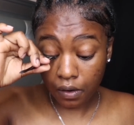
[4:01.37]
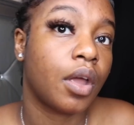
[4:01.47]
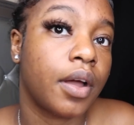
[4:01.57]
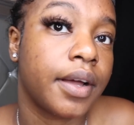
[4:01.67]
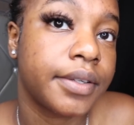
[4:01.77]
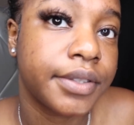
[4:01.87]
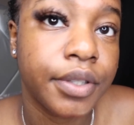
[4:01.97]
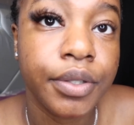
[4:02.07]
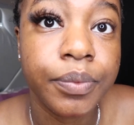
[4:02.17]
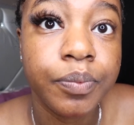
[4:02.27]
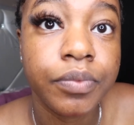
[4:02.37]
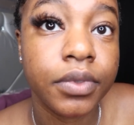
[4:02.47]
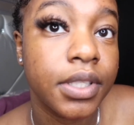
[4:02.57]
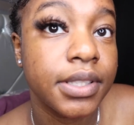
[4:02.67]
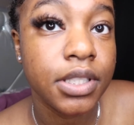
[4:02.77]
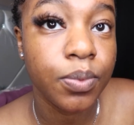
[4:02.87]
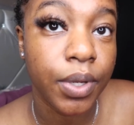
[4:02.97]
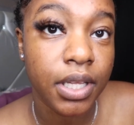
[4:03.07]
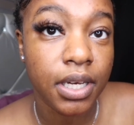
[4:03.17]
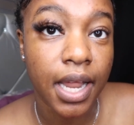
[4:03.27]
Okay, so this is
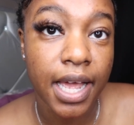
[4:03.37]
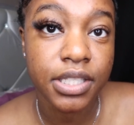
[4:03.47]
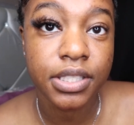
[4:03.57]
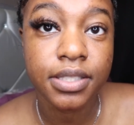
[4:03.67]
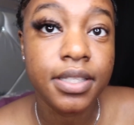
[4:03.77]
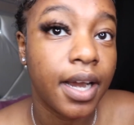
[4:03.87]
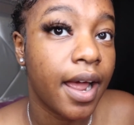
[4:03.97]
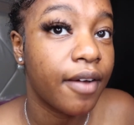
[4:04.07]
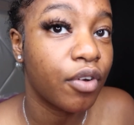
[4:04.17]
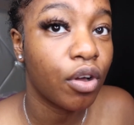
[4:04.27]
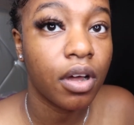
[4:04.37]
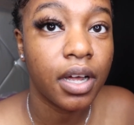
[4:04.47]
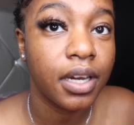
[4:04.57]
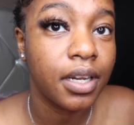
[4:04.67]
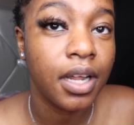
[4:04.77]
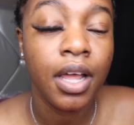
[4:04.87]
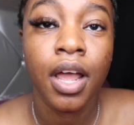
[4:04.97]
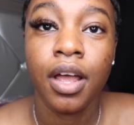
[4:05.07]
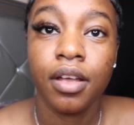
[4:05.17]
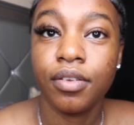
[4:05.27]
one of the lashes that I have on.
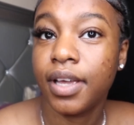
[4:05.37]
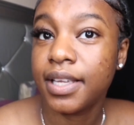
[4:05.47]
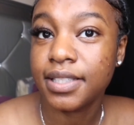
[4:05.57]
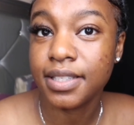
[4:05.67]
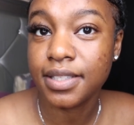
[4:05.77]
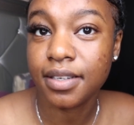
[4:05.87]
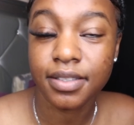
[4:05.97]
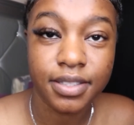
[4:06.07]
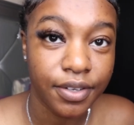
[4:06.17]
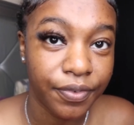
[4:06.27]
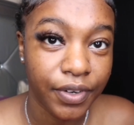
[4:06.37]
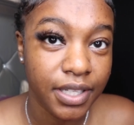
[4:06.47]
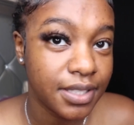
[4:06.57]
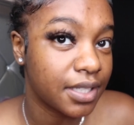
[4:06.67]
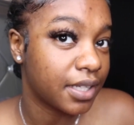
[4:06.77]
You guys can tell the difference.